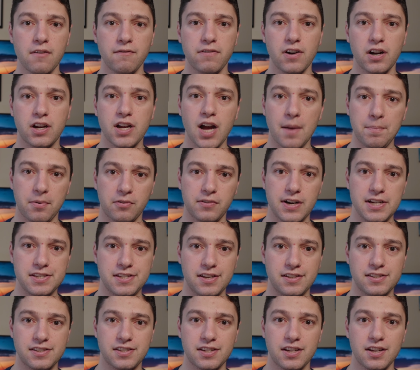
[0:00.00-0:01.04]
for a couple
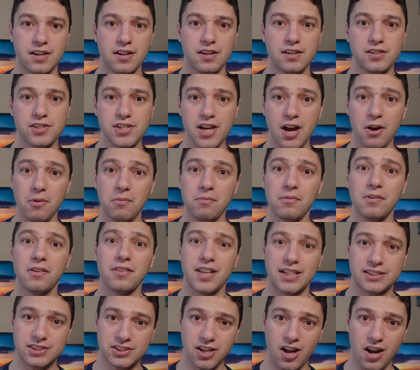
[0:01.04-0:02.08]
reasons, so
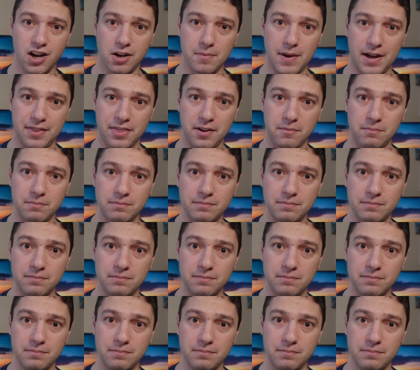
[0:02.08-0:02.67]
let's talk about them.